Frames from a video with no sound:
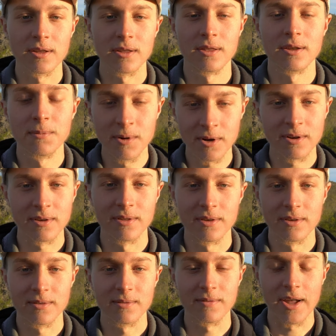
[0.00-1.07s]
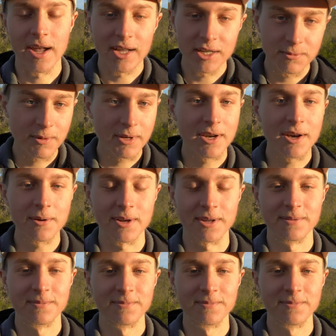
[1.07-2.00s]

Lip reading: the world as we know it.